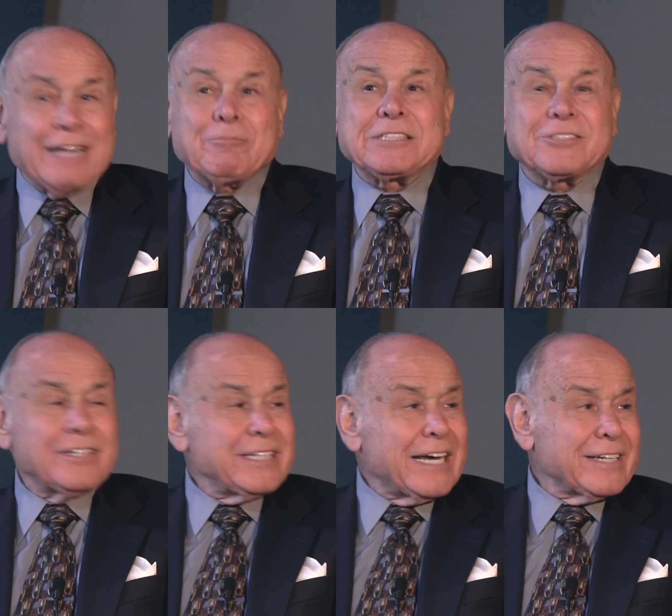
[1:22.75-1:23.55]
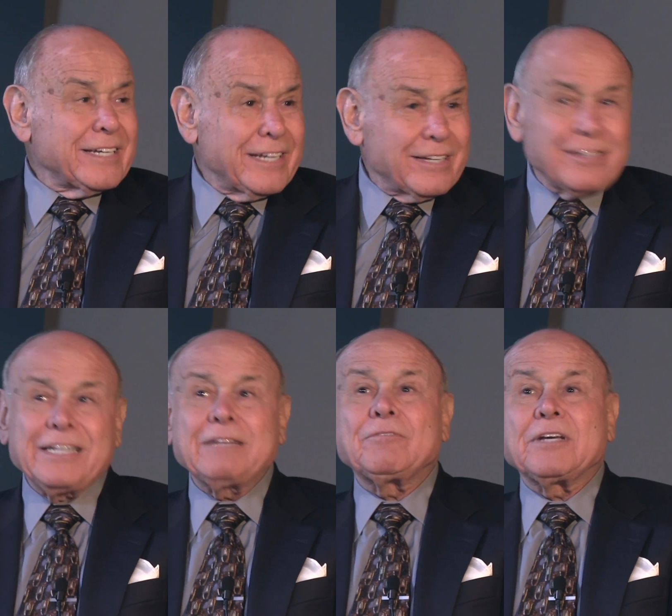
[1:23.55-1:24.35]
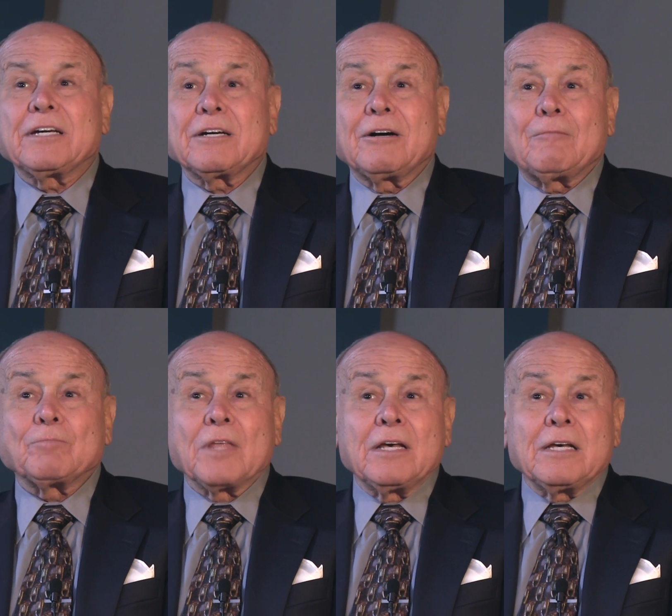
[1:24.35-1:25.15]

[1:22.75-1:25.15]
and we're certainly not going to get a clean vehicle.